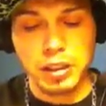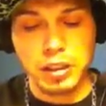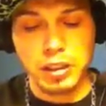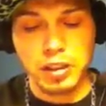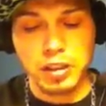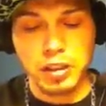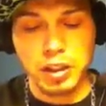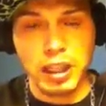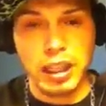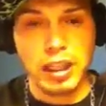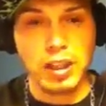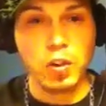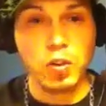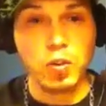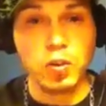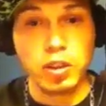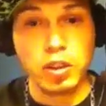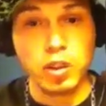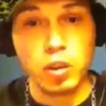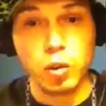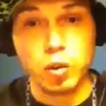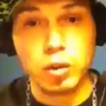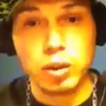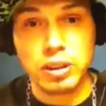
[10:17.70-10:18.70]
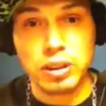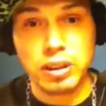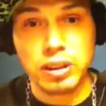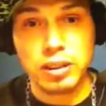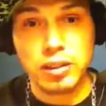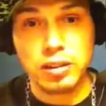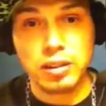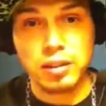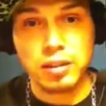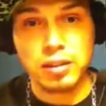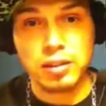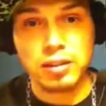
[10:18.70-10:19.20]
tried
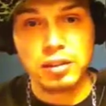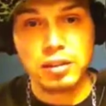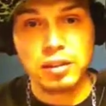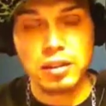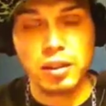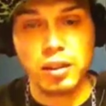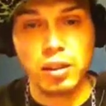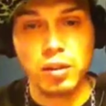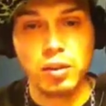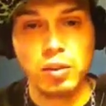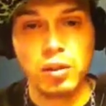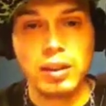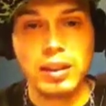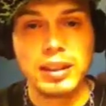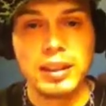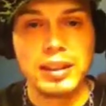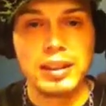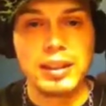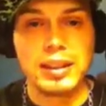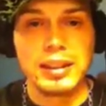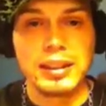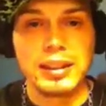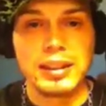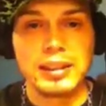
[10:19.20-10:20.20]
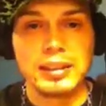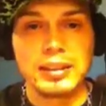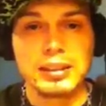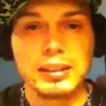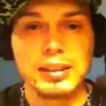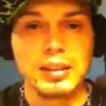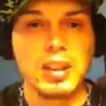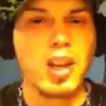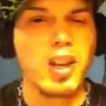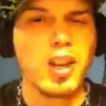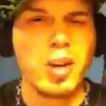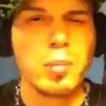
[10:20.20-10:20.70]
overdosing. You know,
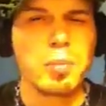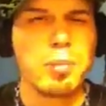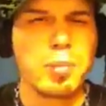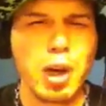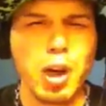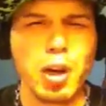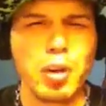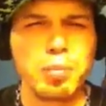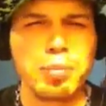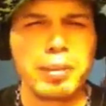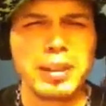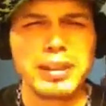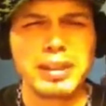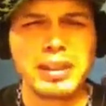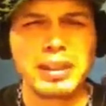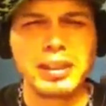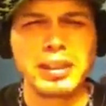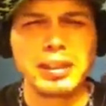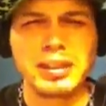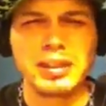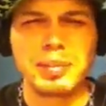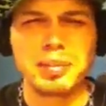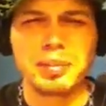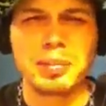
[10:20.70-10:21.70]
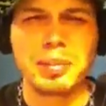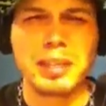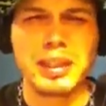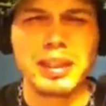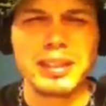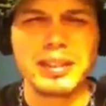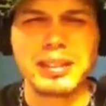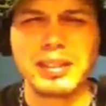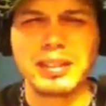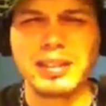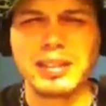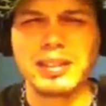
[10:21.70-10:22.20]
not on purpose,
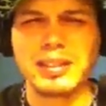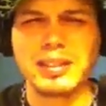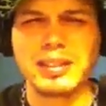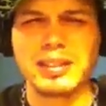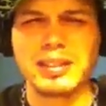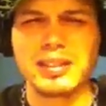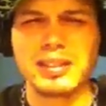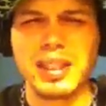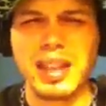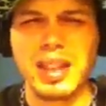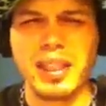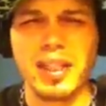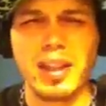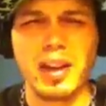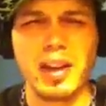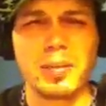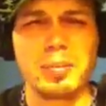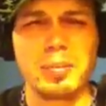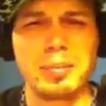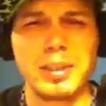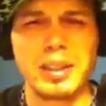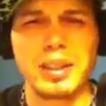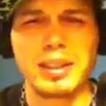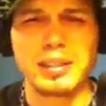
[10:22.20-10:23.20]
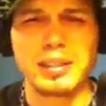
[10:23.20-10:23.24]
but I thought it'd be,